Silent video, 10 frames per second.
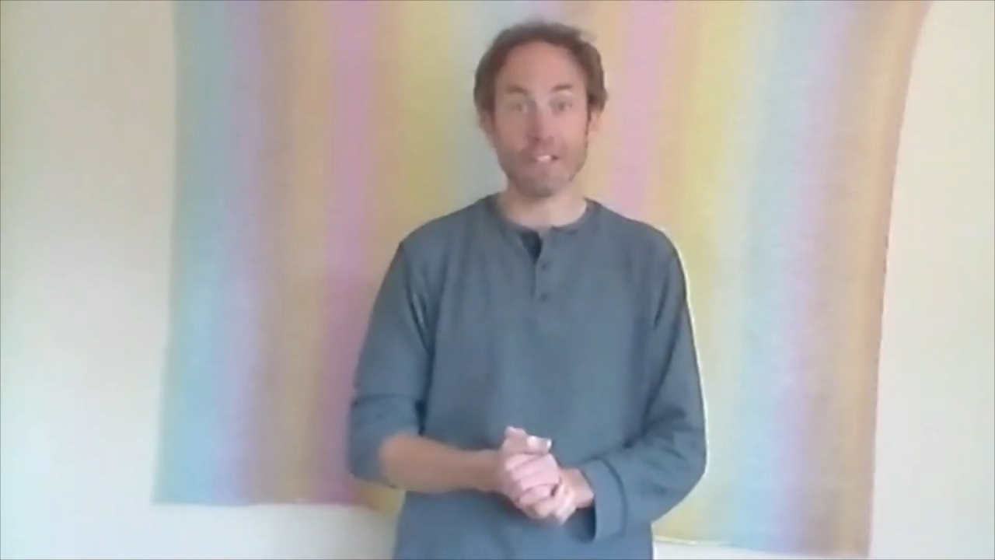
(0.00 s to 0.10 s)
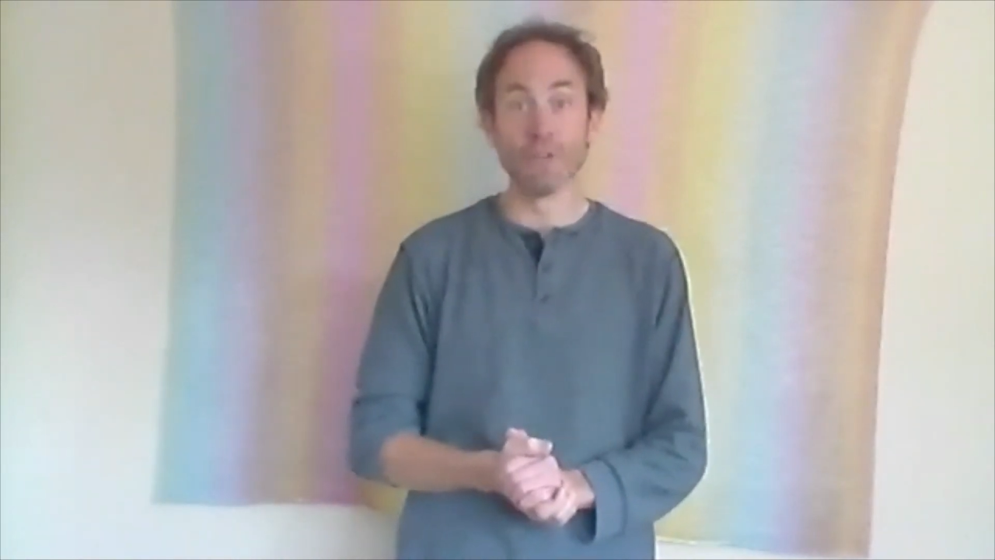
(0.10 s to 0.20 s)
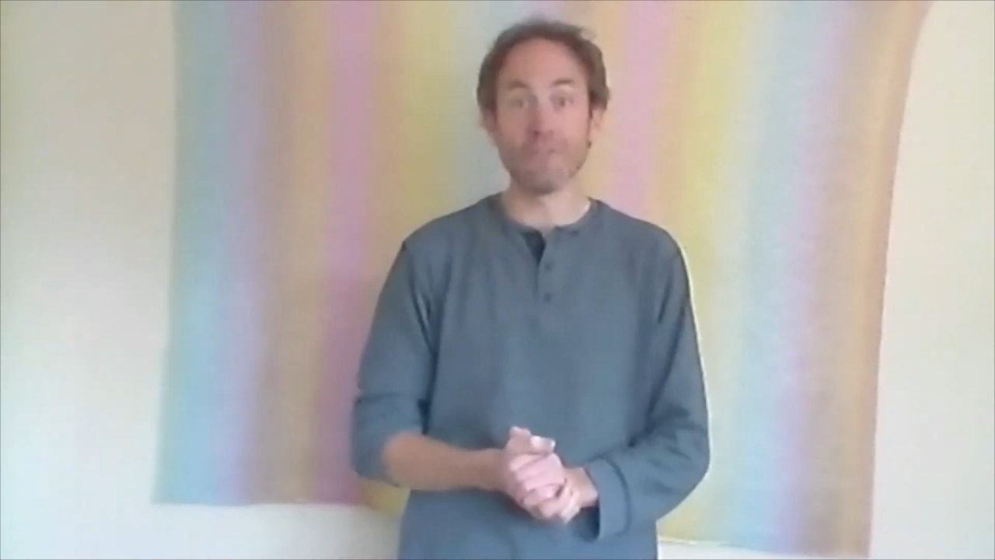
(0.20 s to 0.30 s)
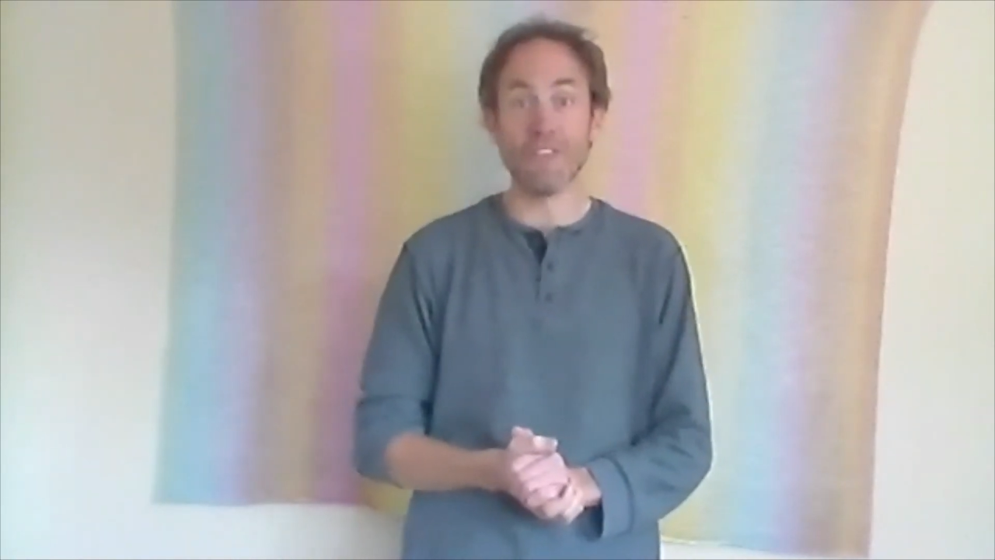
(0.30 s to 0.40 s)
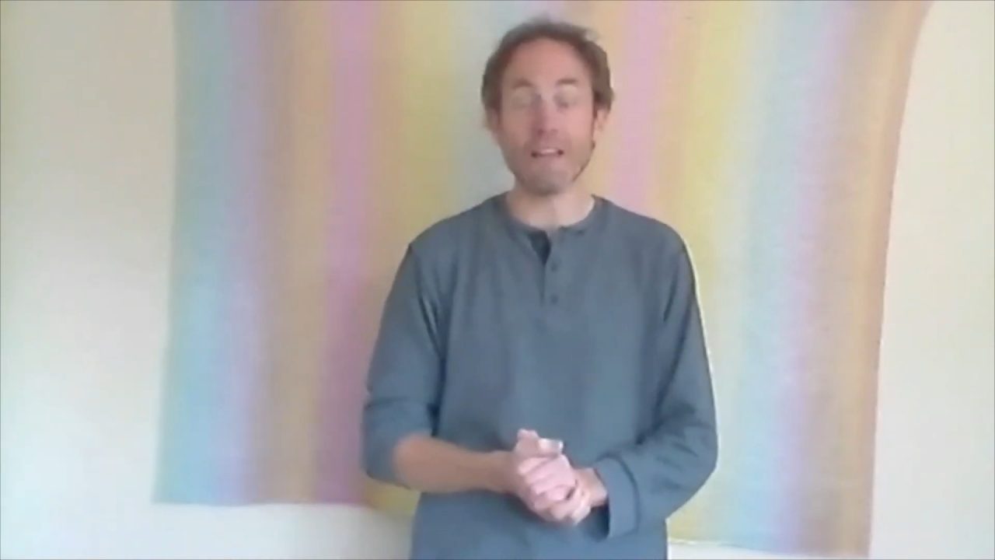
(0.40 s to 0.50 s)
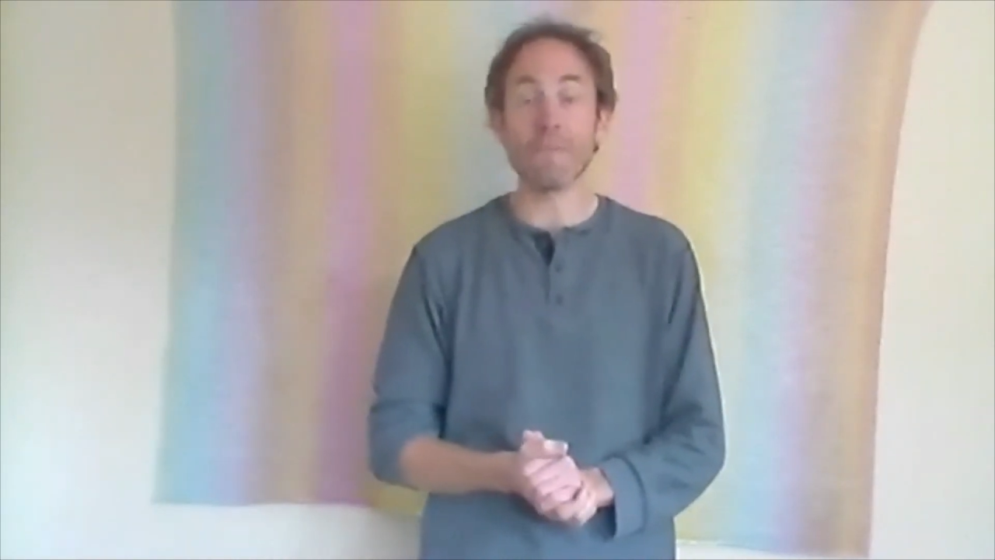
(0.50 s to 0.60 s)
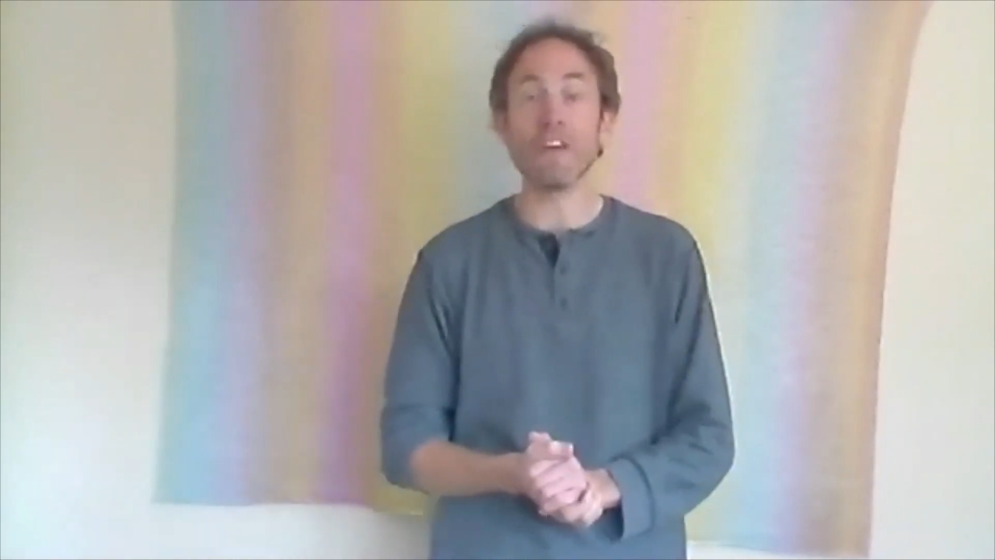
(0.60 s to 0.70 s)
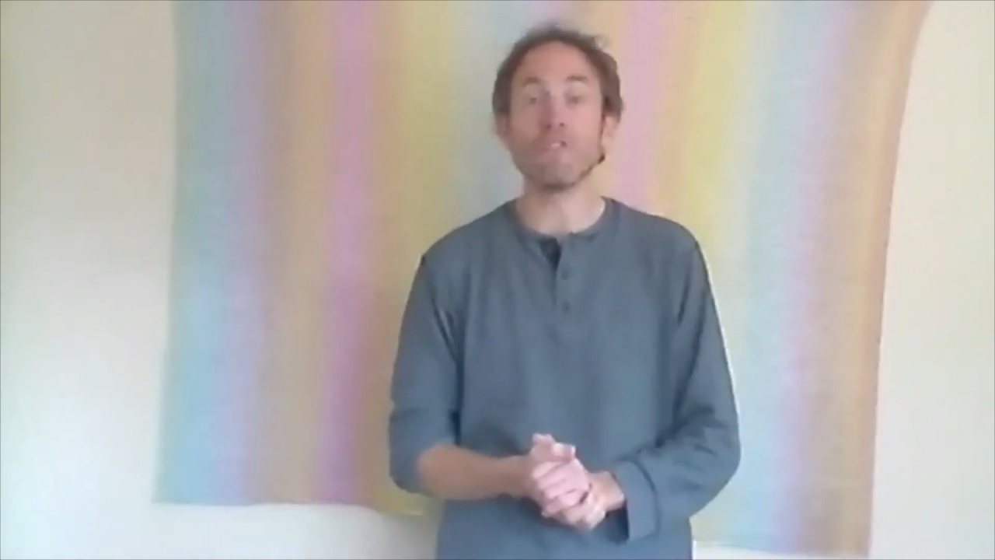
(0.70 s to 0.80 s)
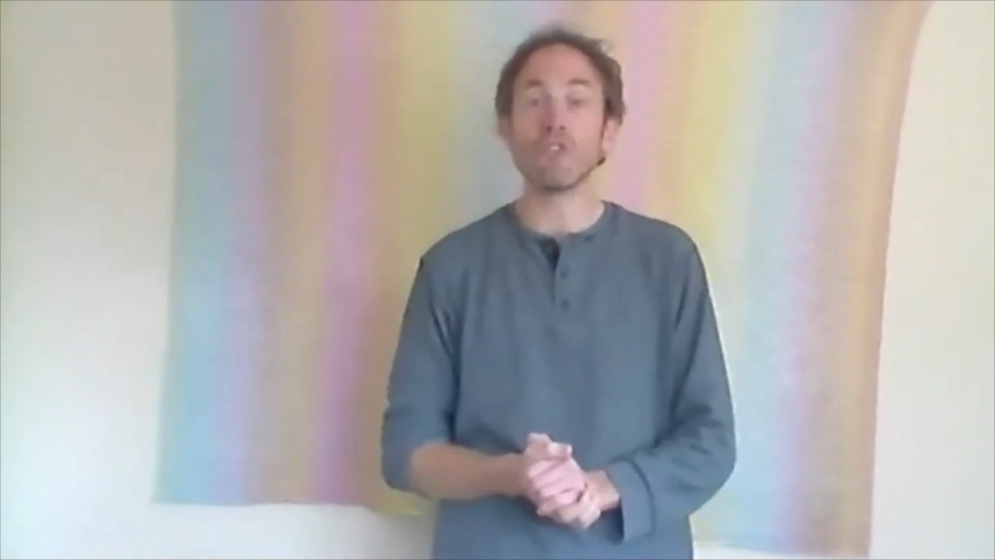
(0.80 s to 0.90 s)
You'll find me at